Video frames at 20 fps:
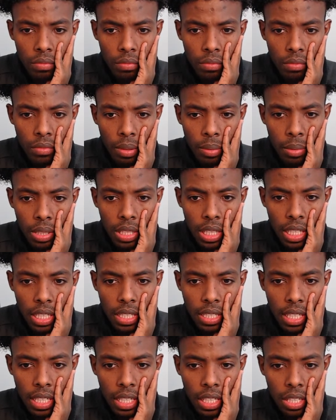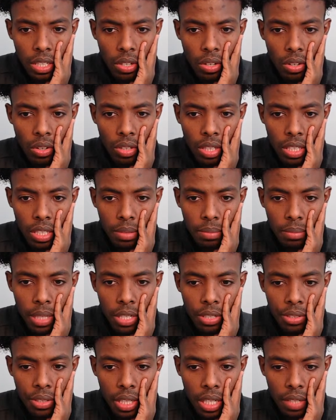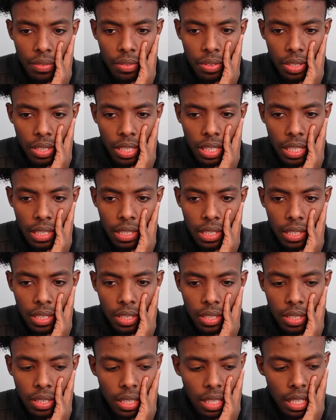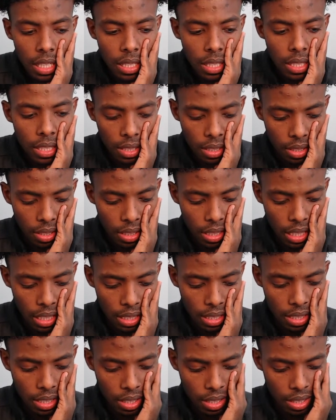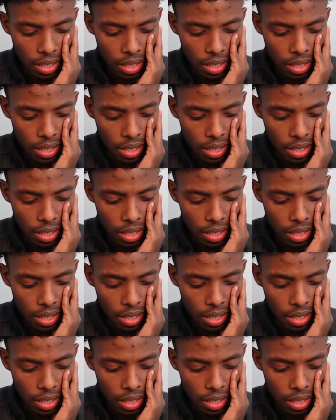I'm just extending all these major levels. That's it. That's it. That's it.